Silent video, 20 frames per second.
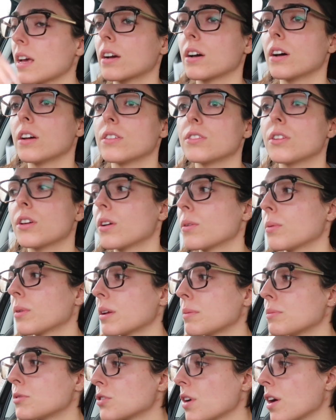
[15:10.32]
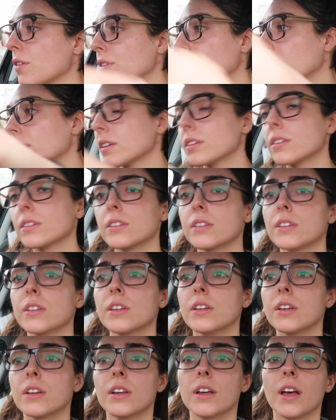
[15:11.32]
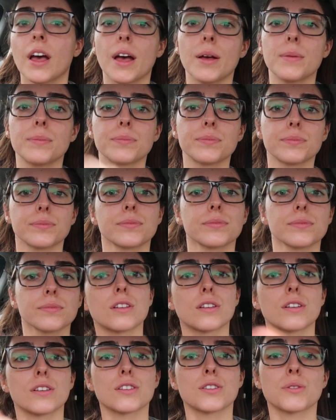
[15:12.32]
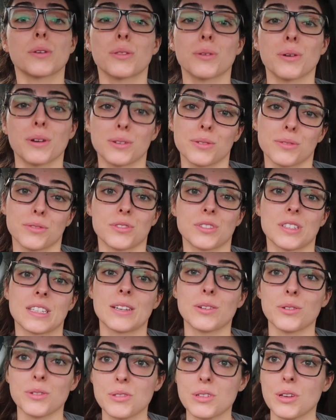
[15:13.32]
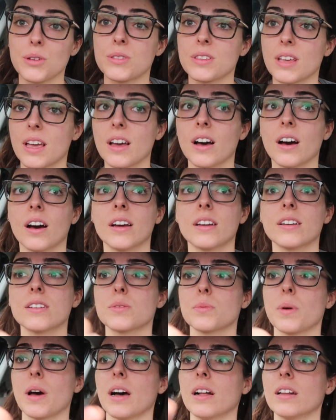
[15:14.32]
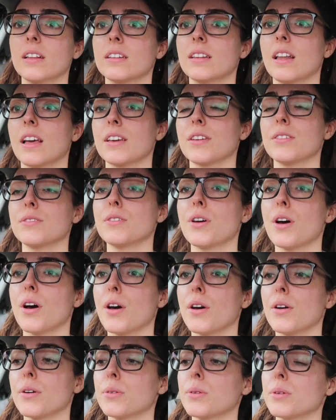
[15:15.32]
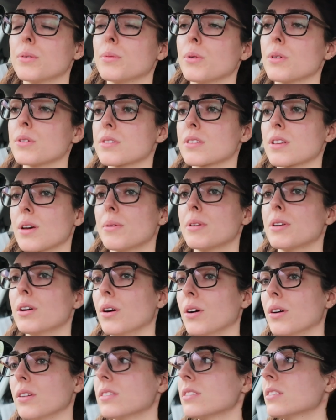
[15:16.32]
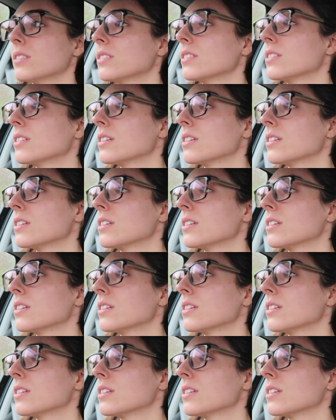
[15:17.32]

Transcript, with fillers: I can't do it when I'm driving. Um, so I thought I'd obviously also say hi as well and let you know what's going on.